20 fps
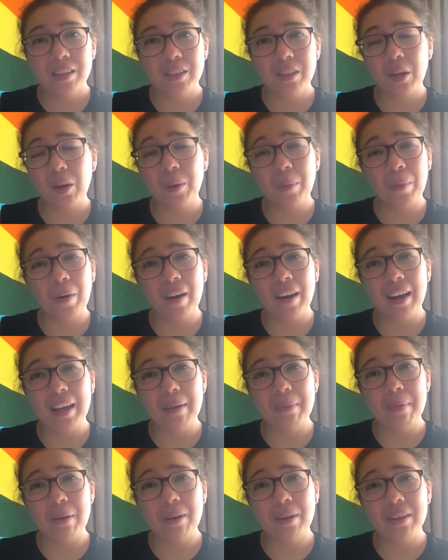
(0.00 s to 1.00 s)
don't
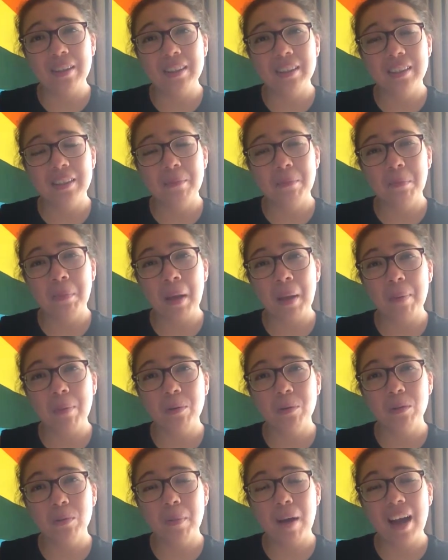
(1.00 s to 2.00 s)
worry, because
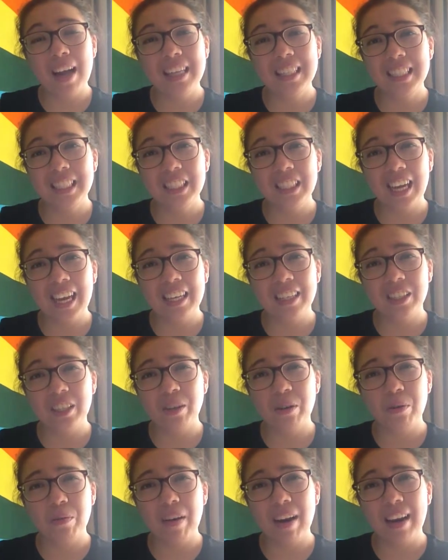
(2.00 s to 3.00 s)
people's minds are
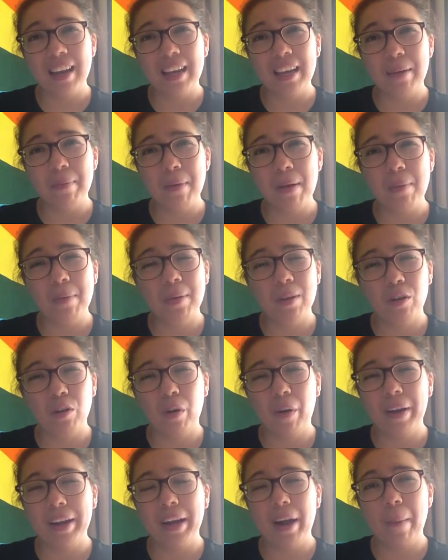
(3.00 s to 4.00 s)
changing already. People are
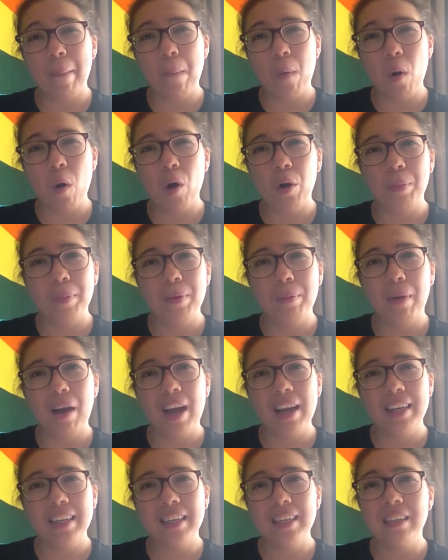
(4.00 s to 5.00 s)
growing up more
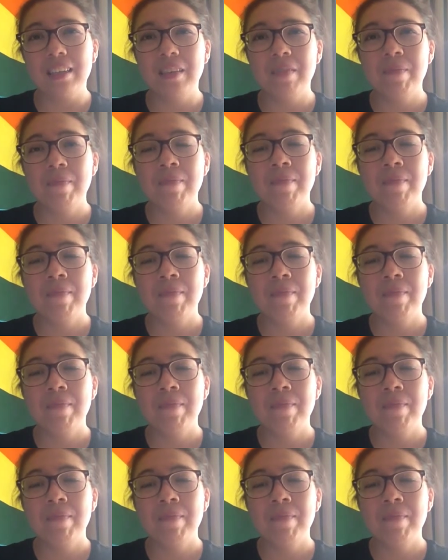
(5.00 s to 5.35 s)
open-minded.